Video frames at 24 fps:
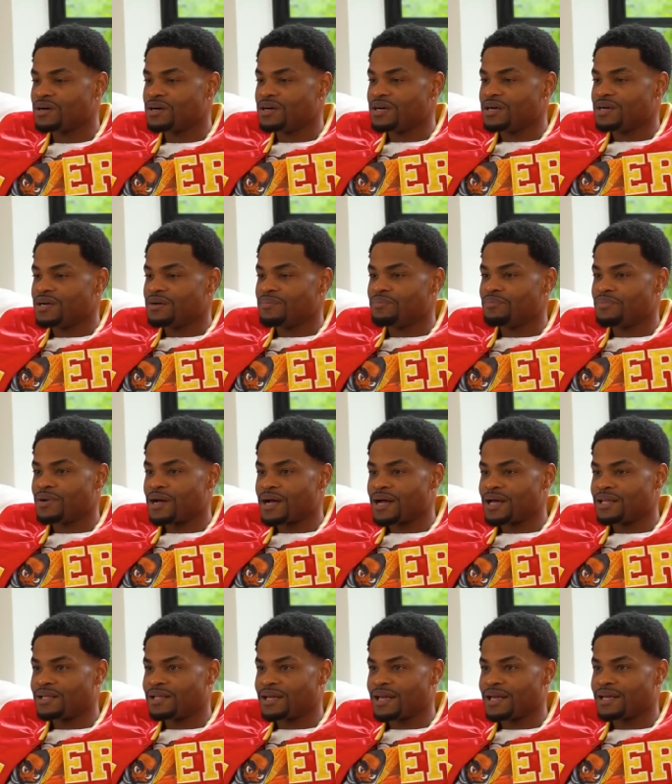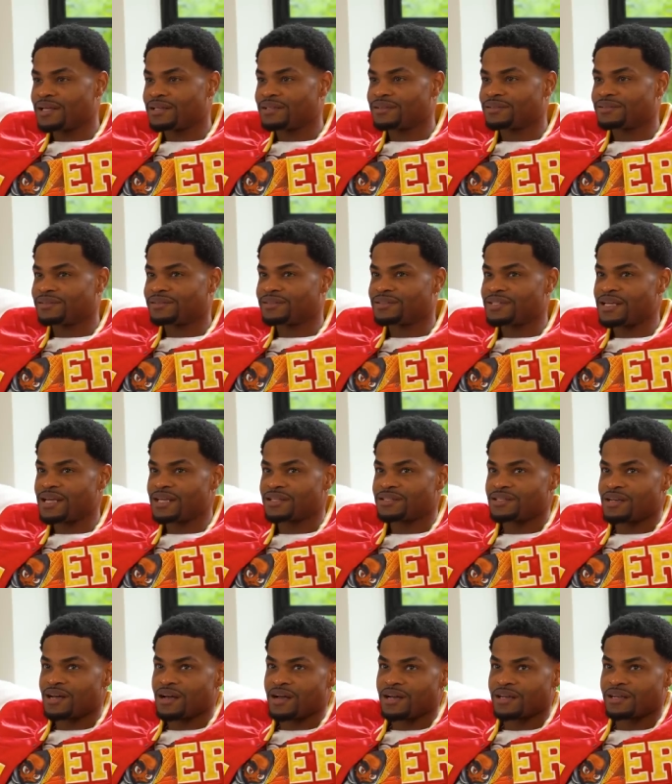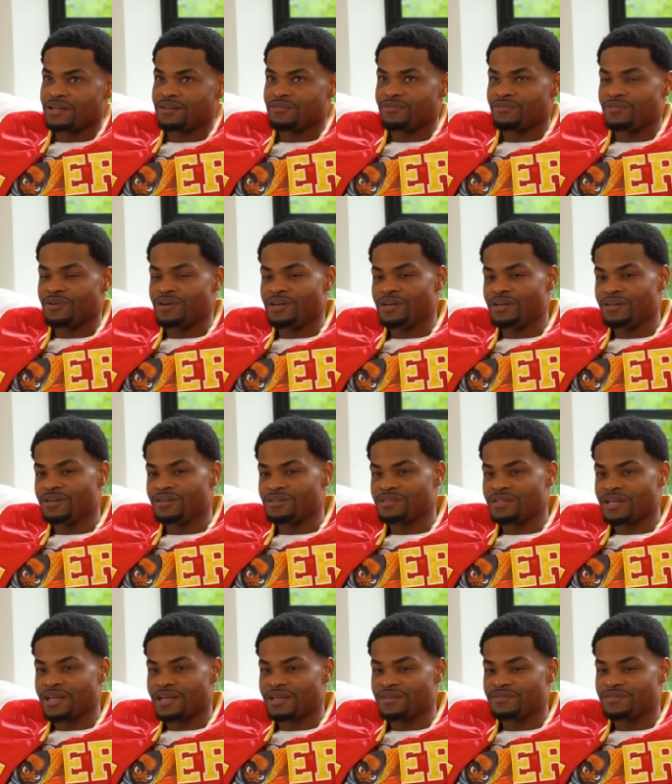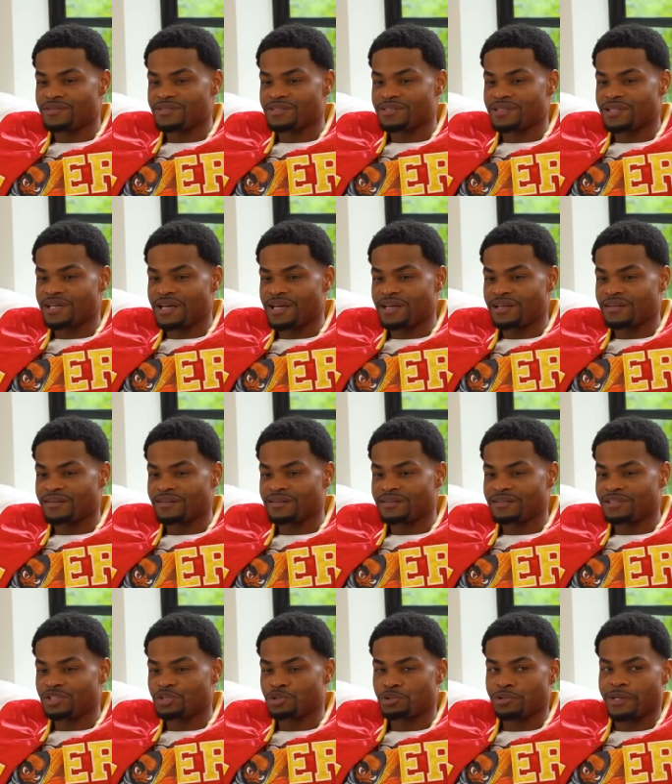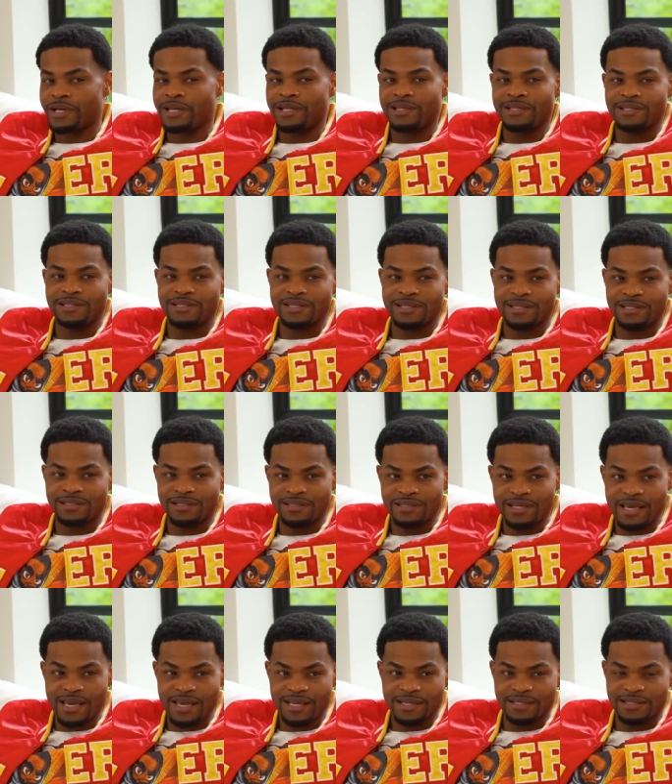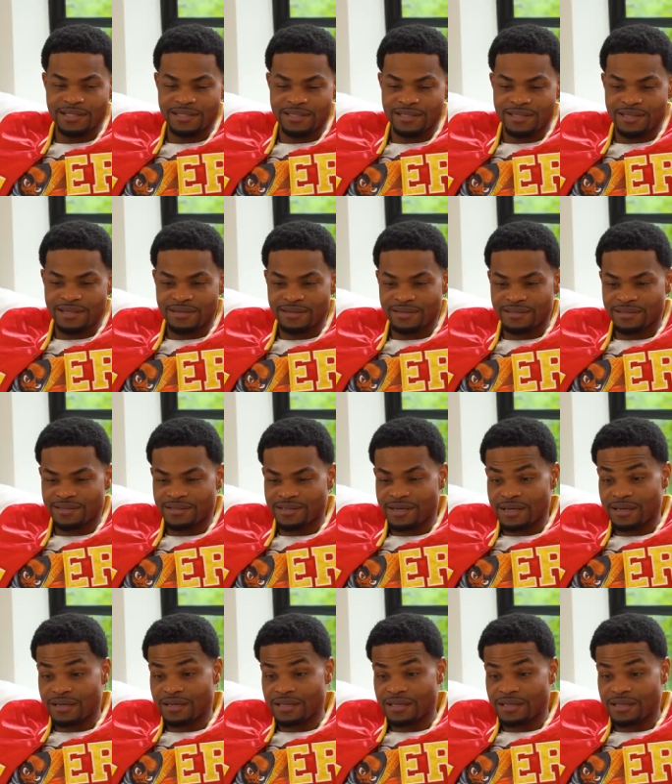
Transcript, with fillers: Yep. By like TikTok and reels, like it was just like trends and dances, and I was just like,